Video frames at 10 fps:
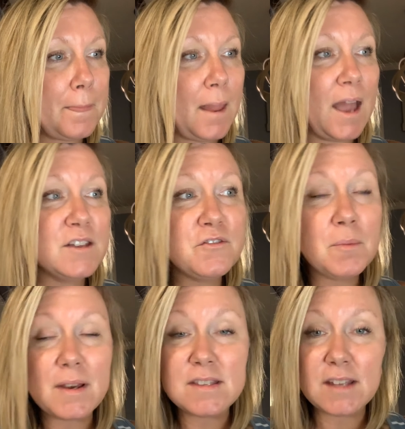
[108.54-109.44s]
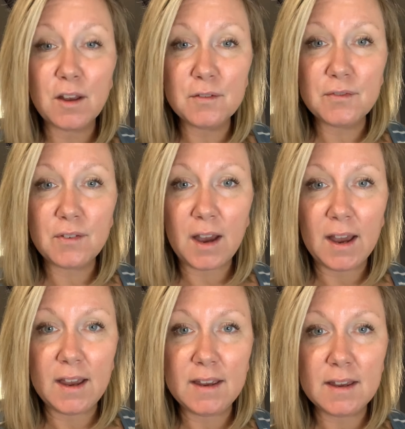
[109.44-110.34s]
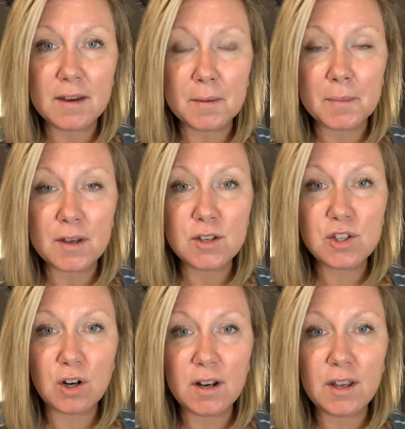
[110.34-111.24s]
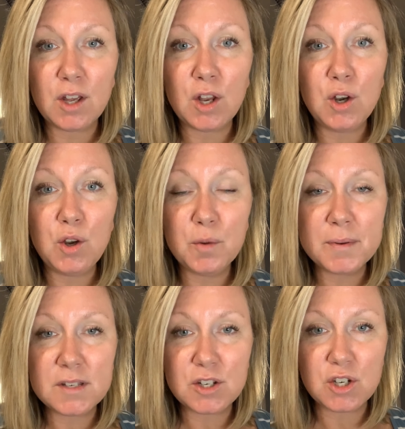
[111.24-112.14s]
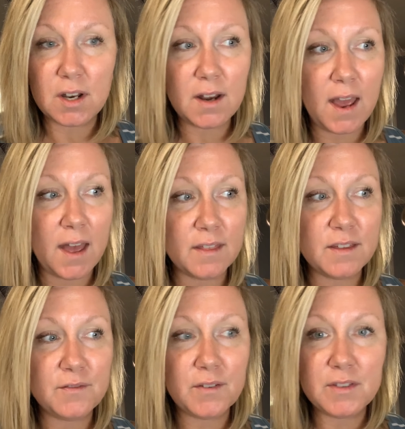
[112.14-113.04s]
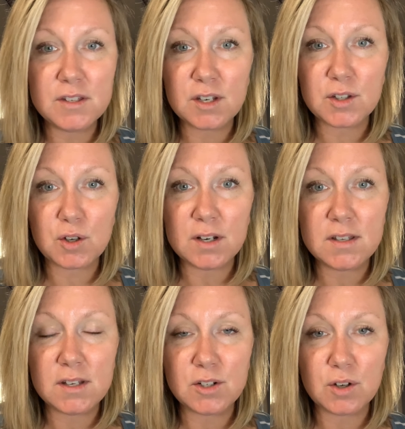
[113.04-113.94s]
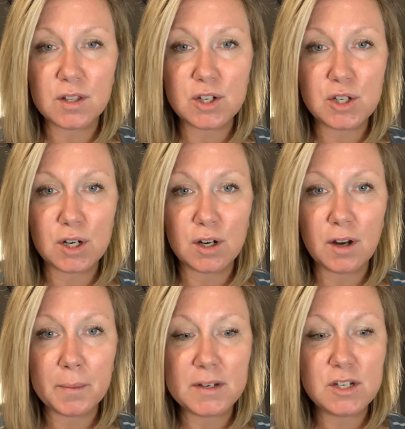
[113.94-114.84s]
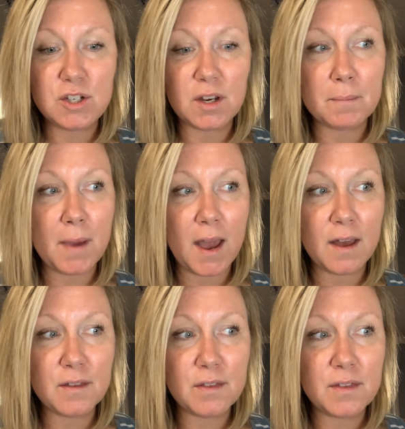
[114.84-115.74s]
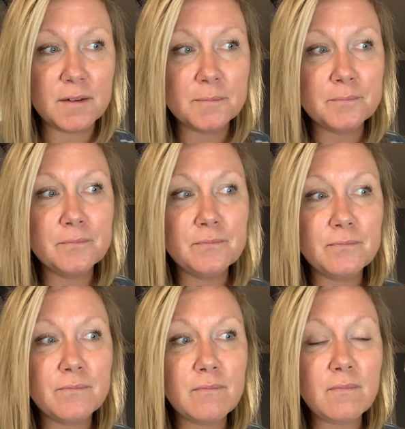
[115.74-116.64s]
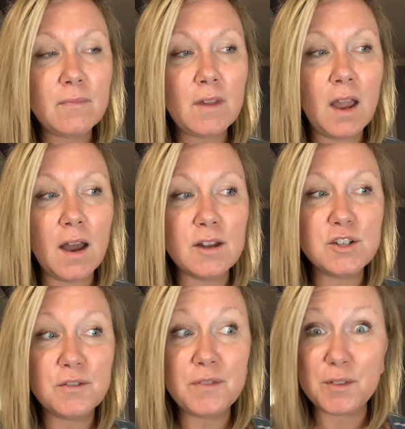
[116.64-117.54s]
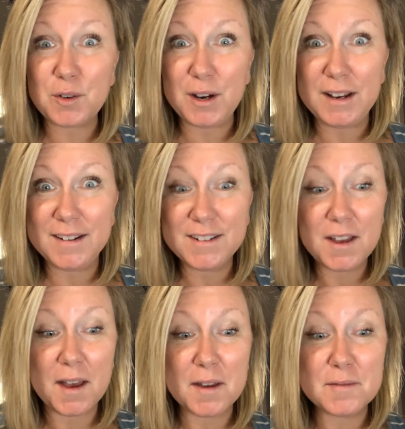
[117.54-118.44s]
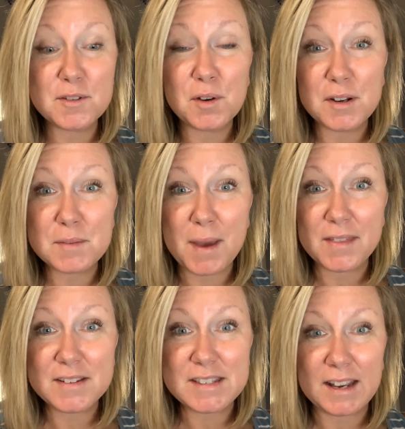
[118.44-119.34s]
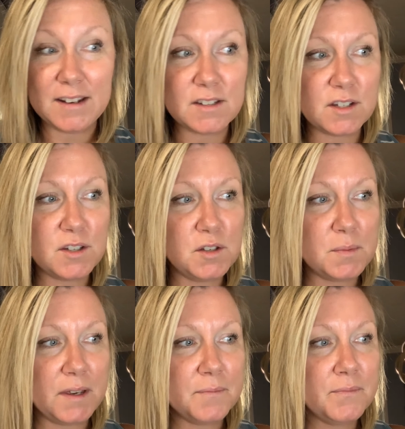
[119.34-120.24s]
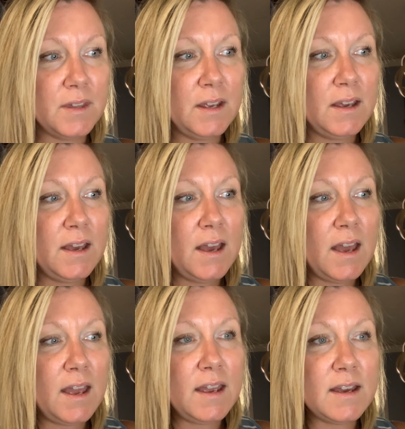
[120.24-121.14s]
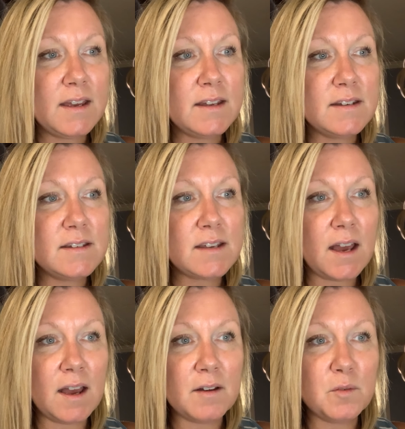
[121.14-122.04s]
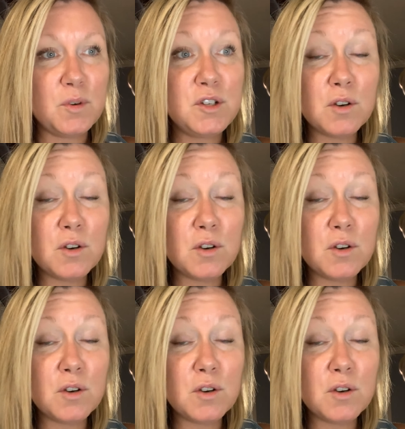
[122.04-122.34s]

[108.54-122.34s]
As for myself, I am starting a new position at the 5th and 6th grade center this year. I'll be teaching math to 5th grade students, math and science, excuse me. And we do